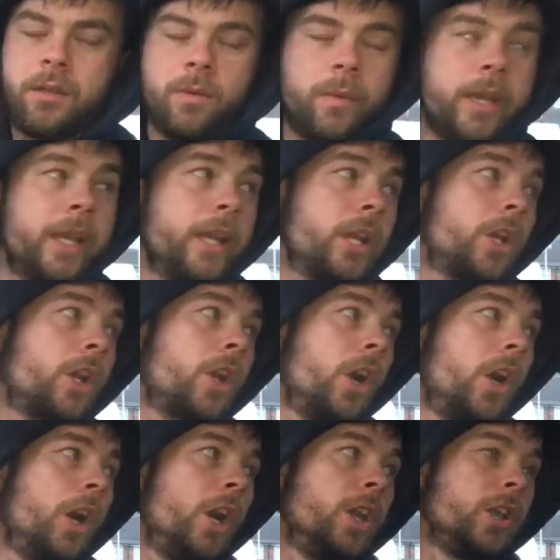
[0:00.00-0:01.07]
We
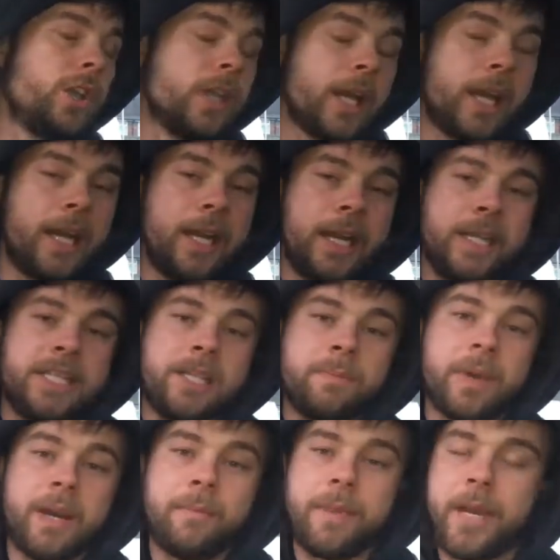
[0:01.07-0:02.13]
got annihilated
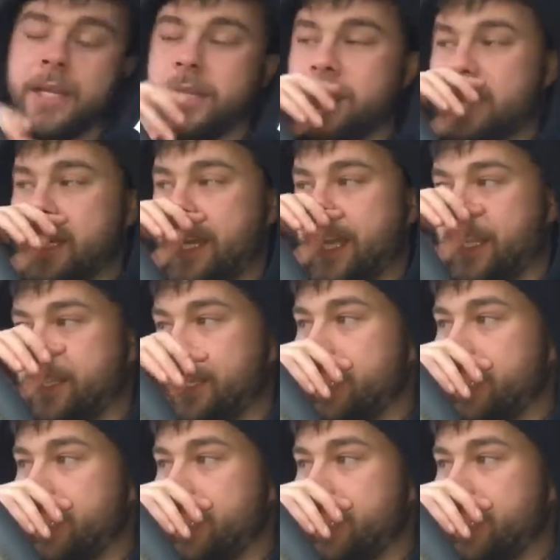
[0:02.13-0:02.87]
by Man United.